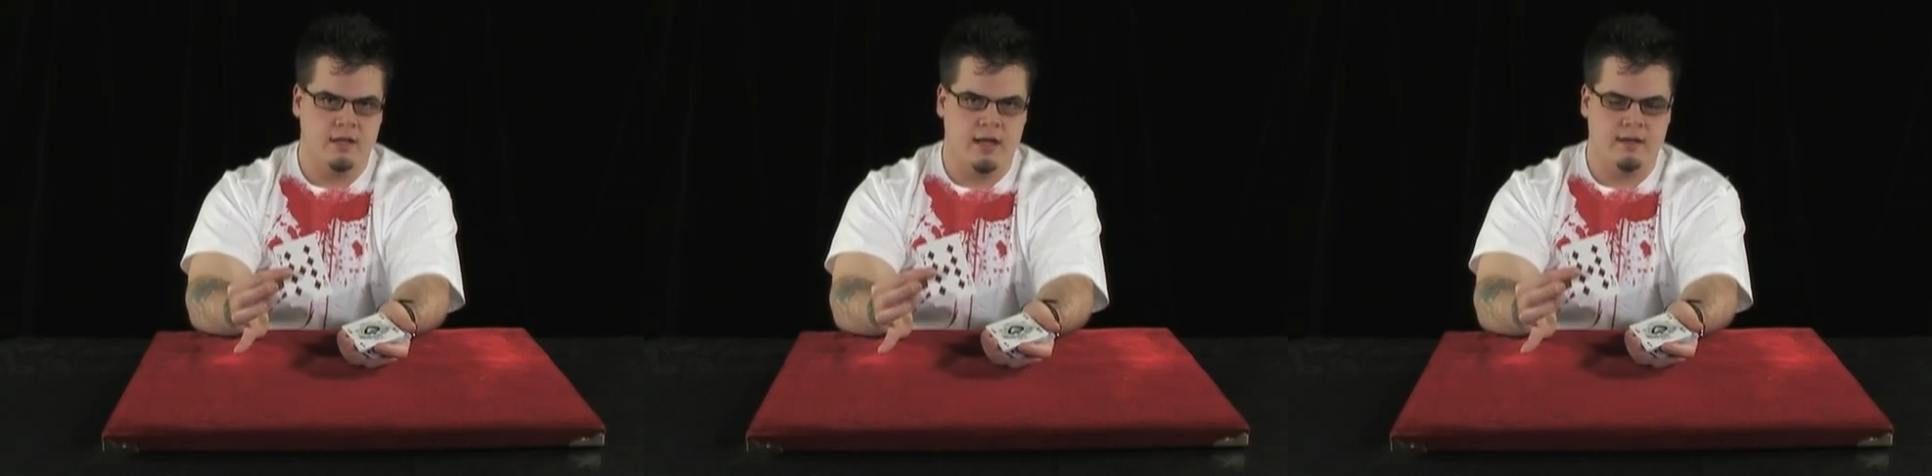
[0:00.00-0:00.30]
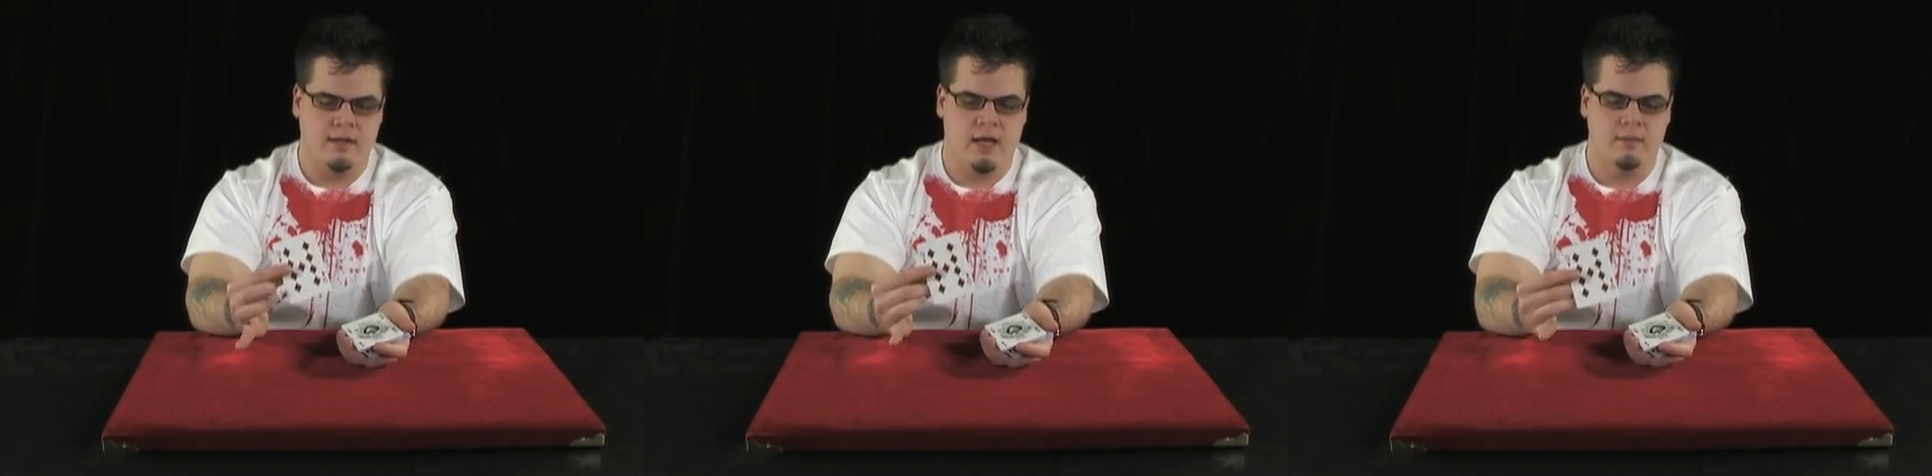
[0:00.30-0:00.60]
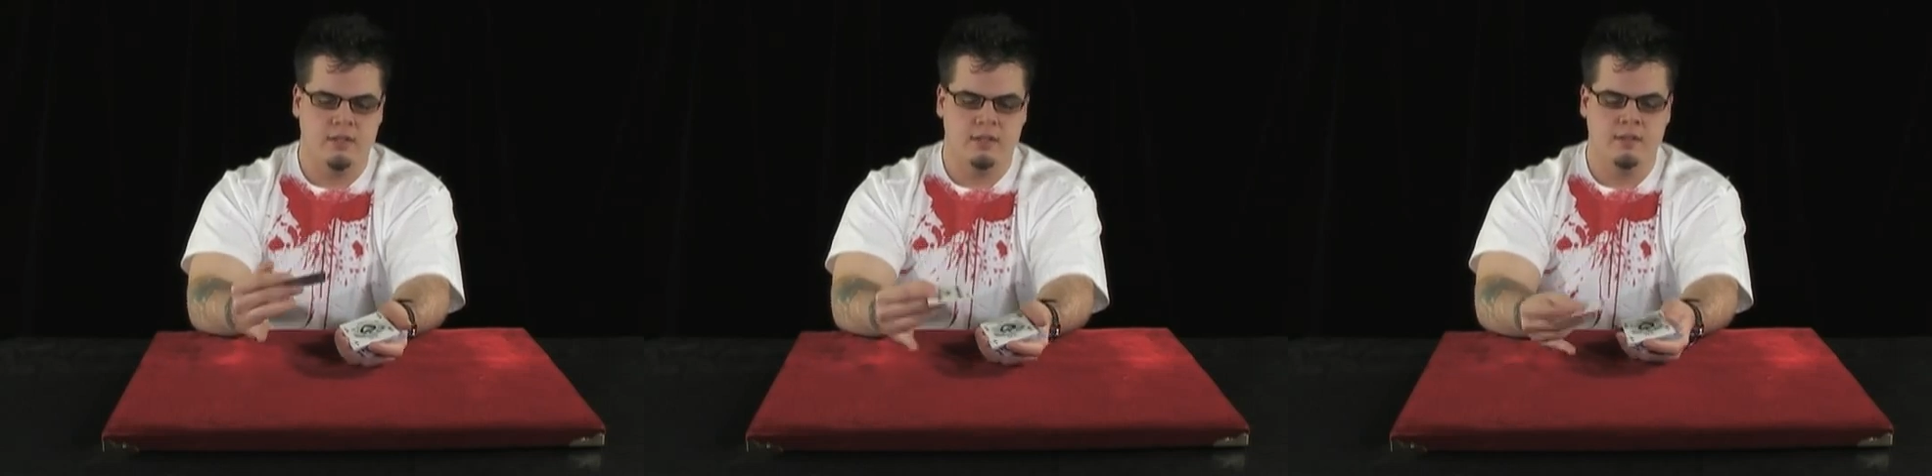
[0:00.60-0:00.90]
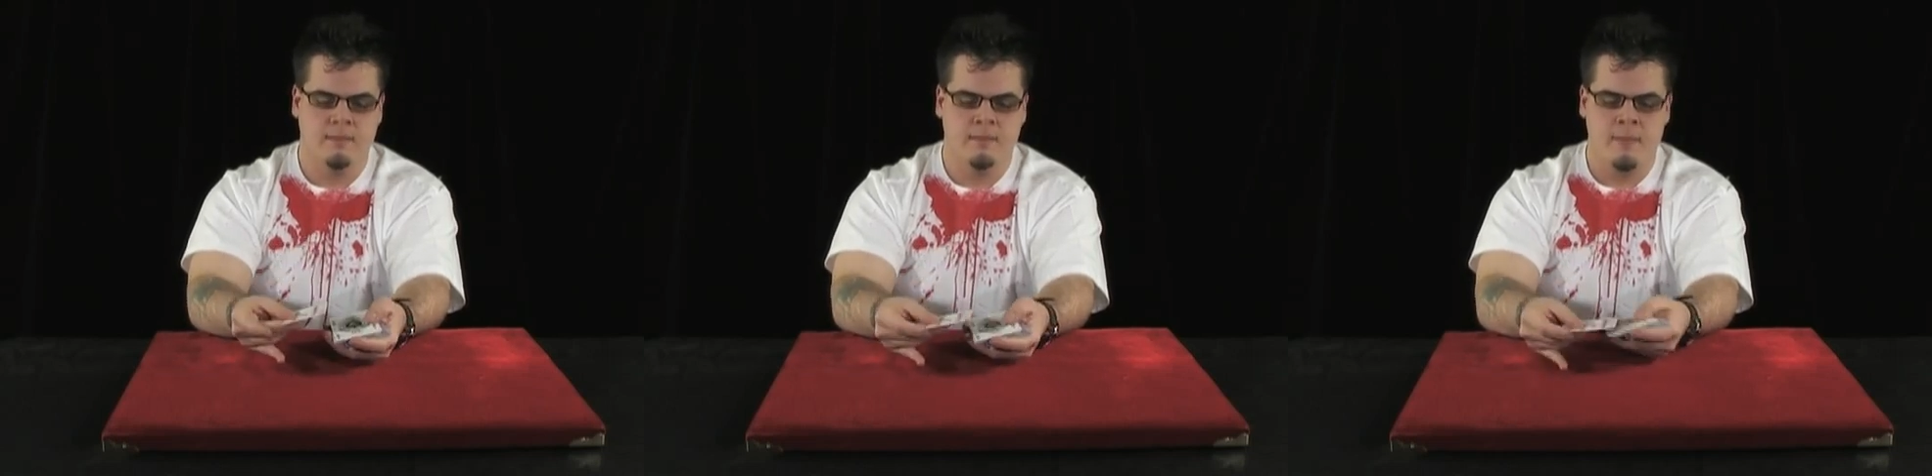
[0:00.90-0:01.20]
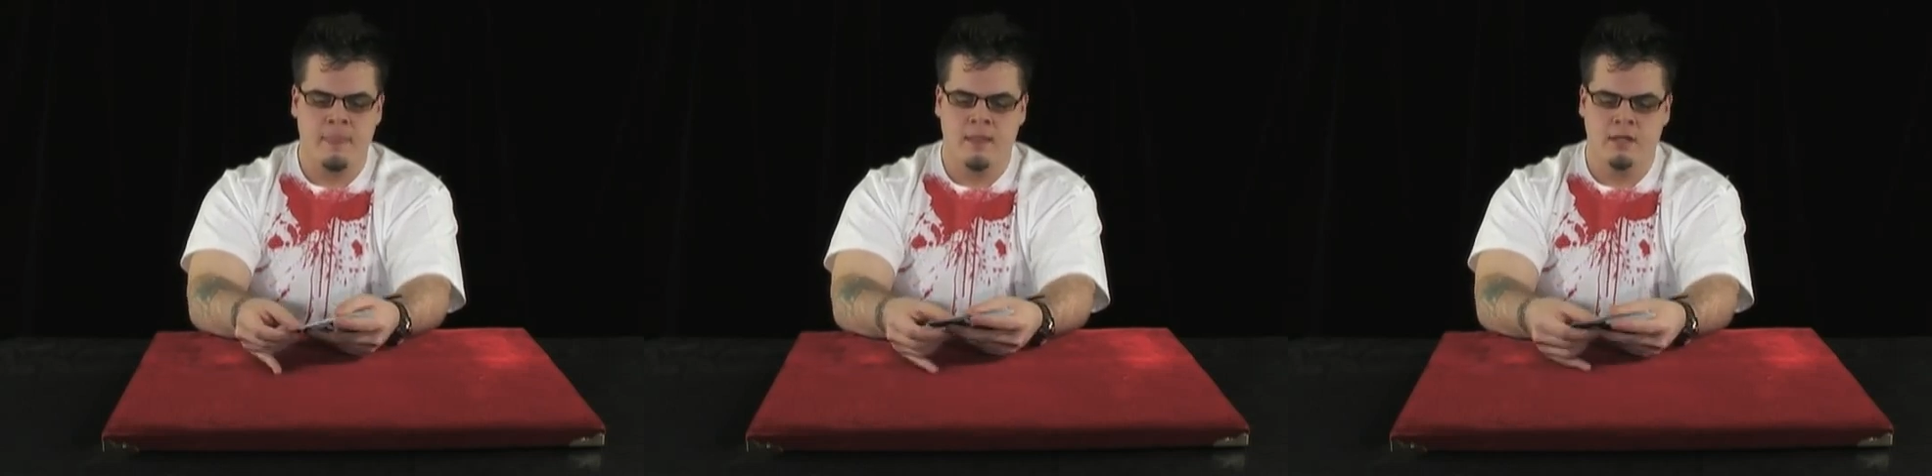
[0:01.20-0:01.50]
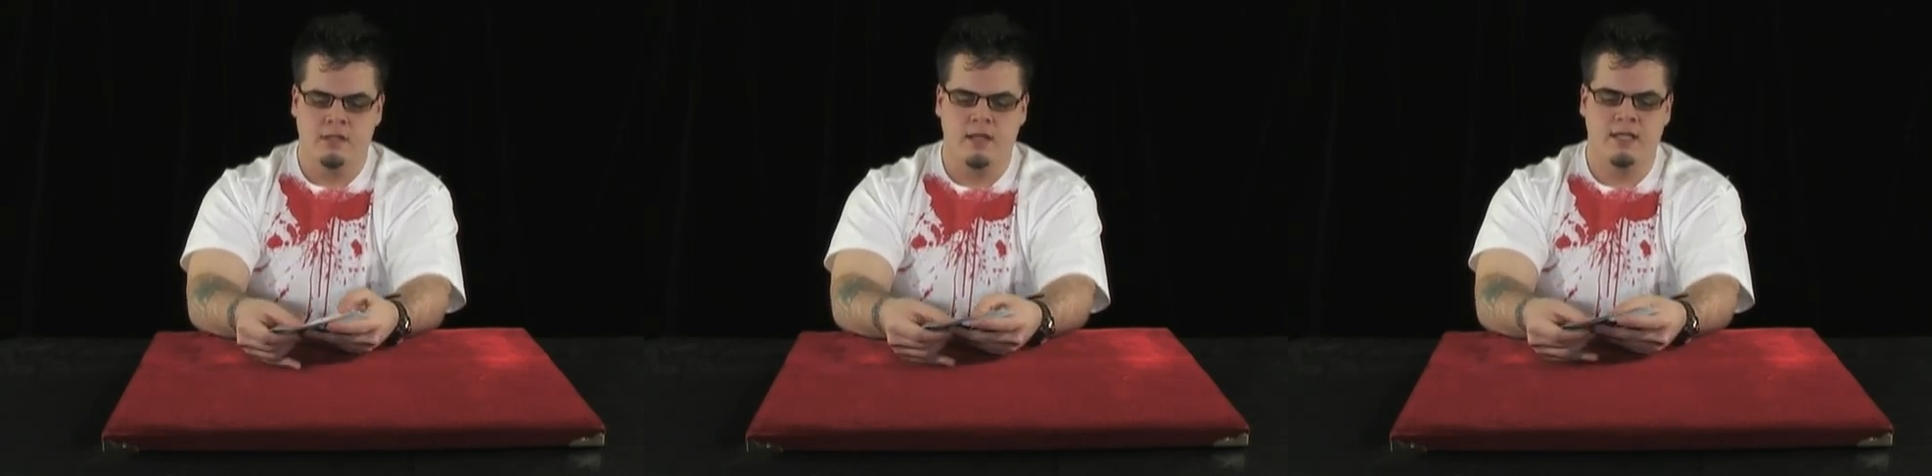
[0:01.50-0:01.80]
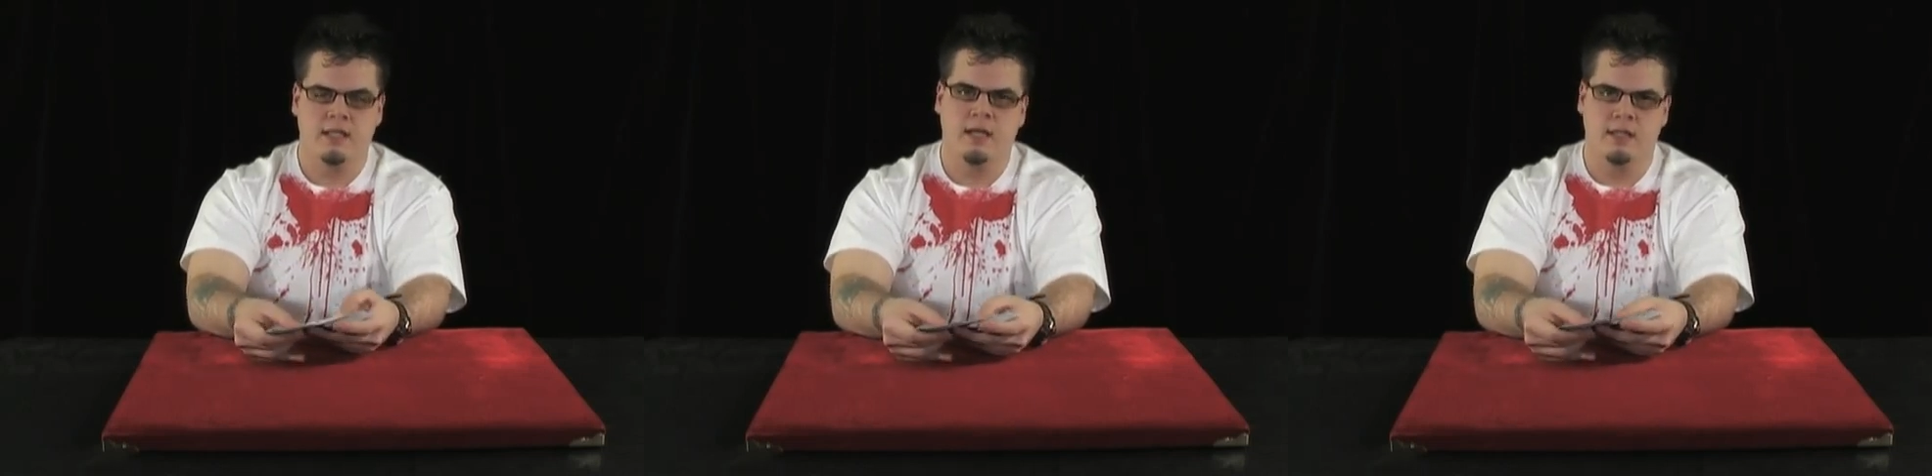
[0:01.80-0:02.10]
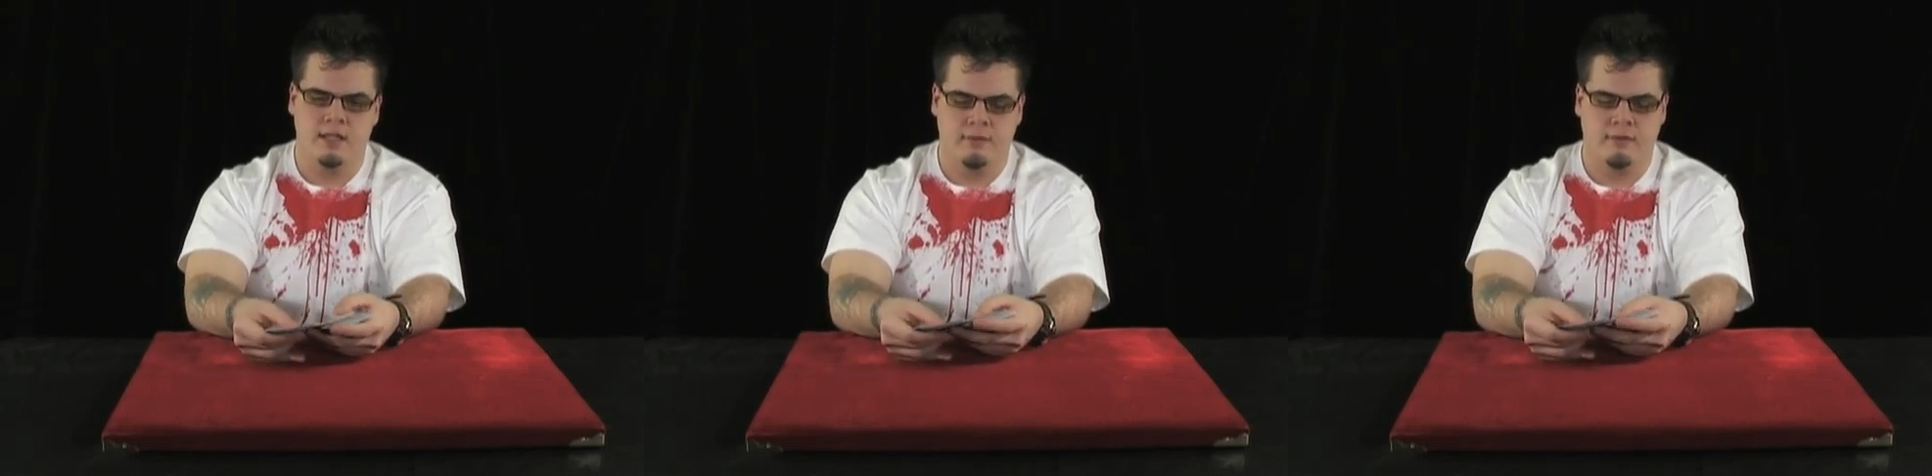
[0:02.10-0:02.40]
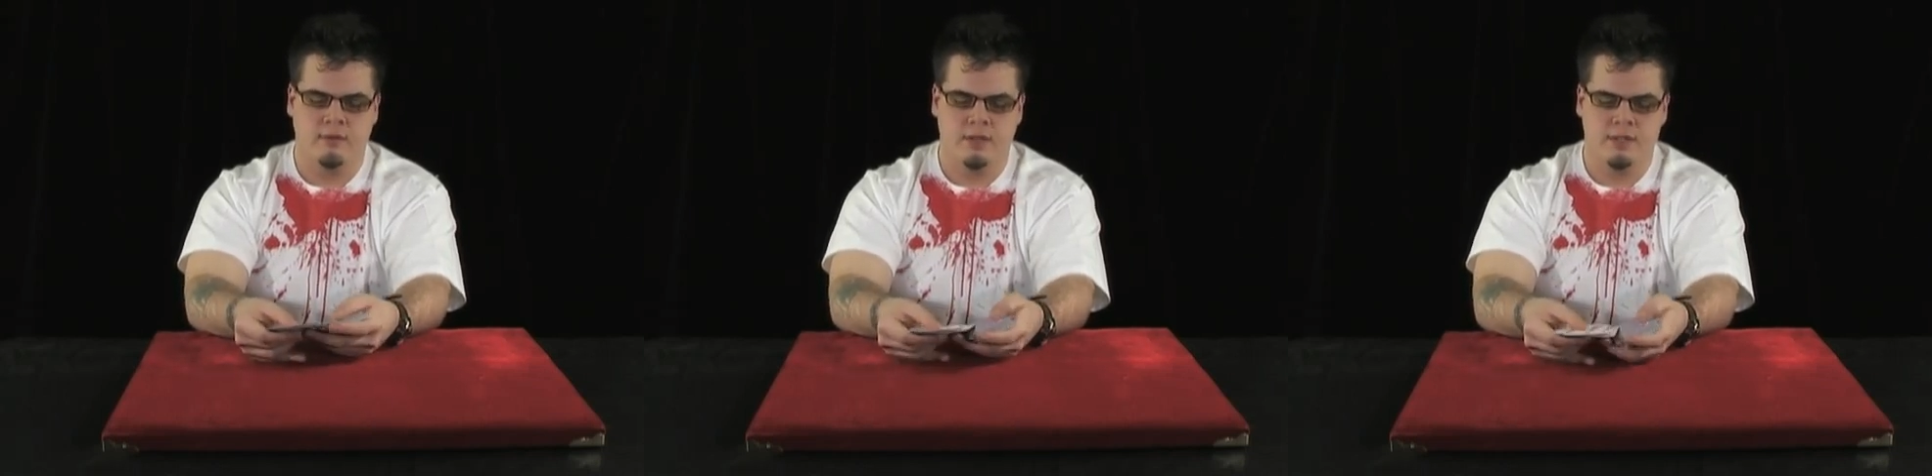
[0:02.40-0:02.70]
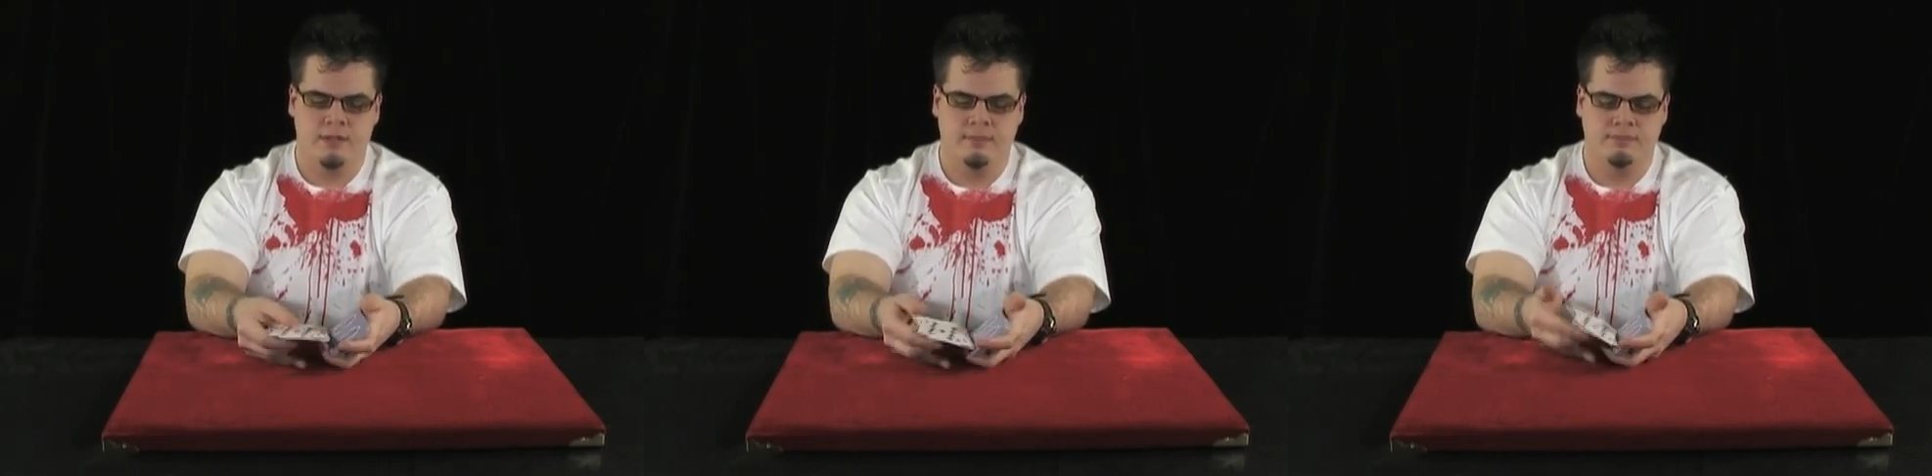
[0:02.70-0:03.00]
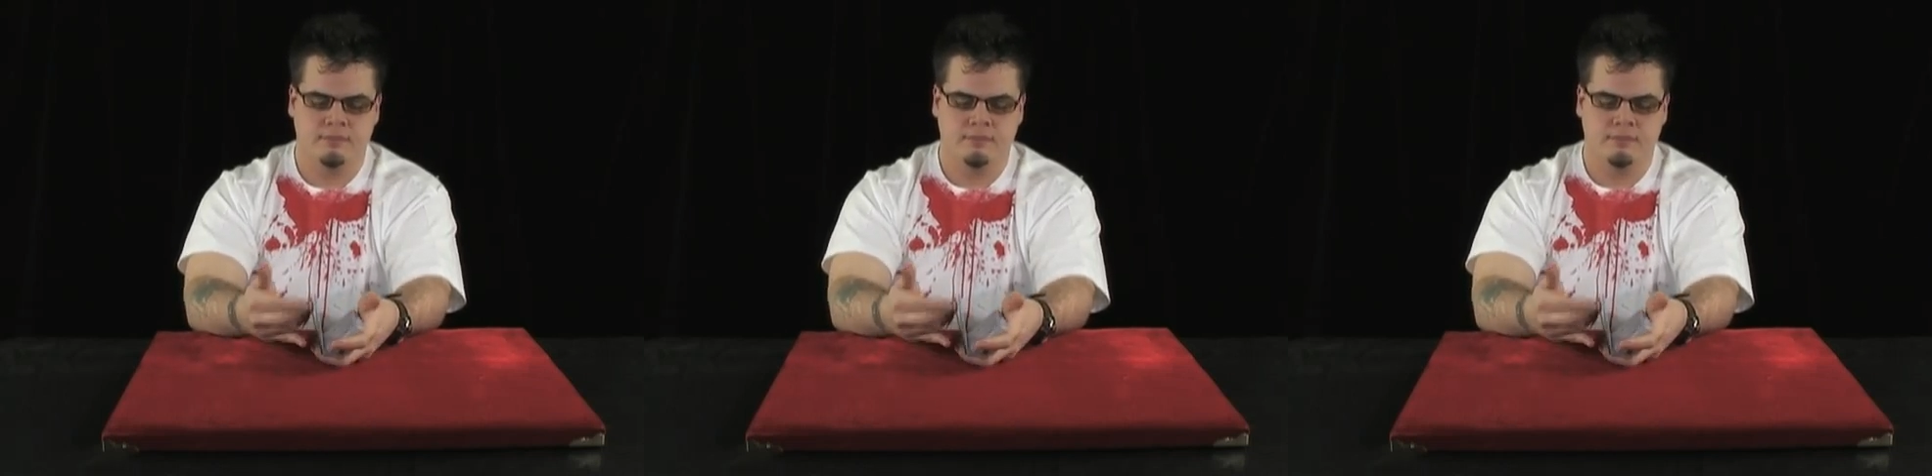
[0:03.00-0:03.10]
the Nine of Diamonds. So that's the Cut Deeper Force.